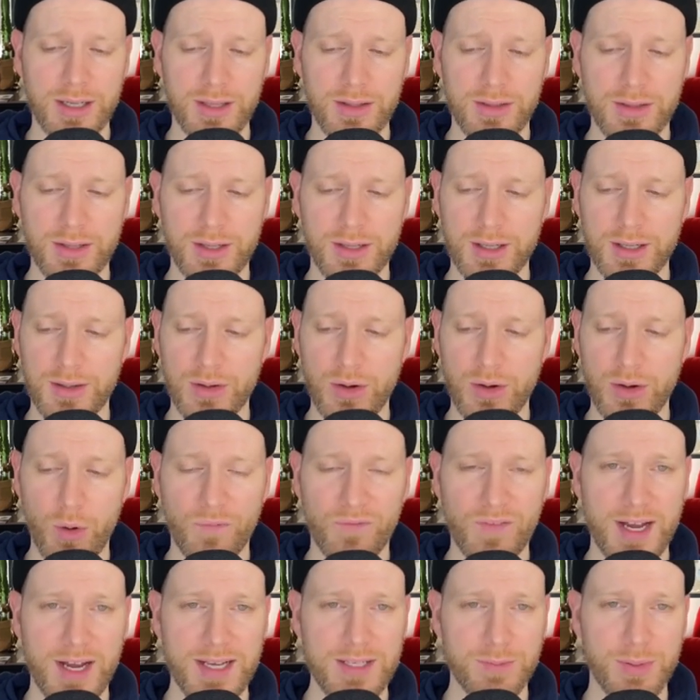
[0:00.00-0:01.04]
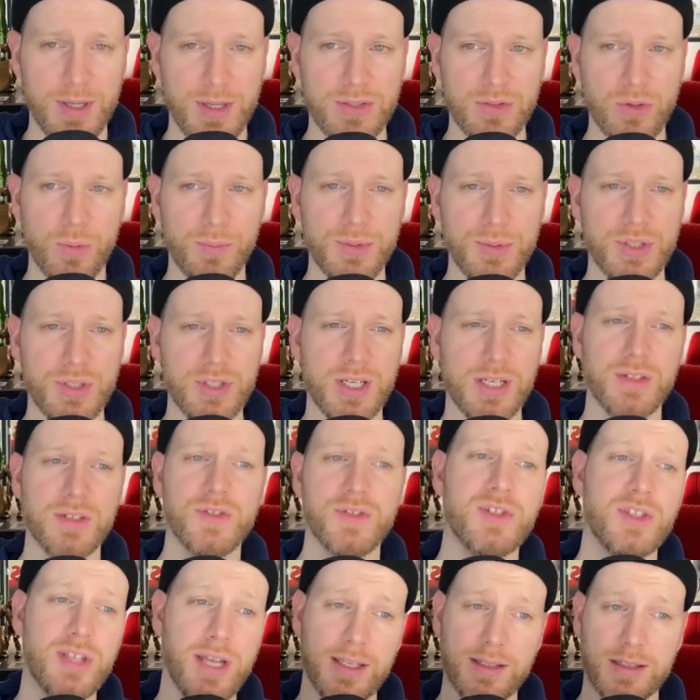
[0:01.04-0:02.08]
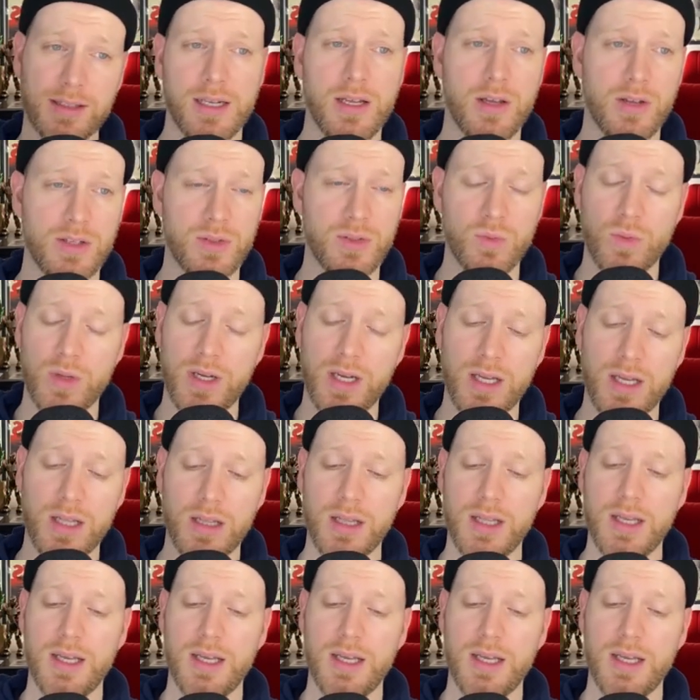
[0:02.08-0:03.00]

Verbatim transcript: the old Vice Press Open channel, so check that out as well.